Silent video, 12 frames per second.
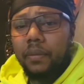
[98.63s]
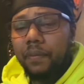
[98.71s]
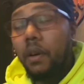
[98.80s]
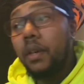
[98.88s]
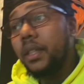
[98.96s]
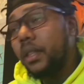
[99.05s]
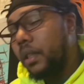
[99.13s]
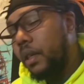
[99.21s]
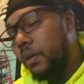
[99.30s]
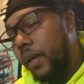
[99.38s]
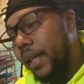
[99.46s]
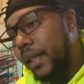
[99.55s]
focusing on
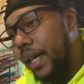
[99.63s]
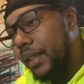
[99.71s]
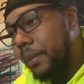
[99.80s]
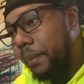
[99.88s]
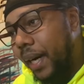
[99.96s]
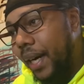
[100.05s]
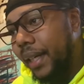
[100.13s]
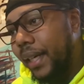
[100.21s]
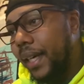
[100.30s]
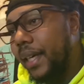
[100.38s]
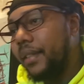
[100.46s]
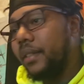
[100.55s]
right now is the podcast,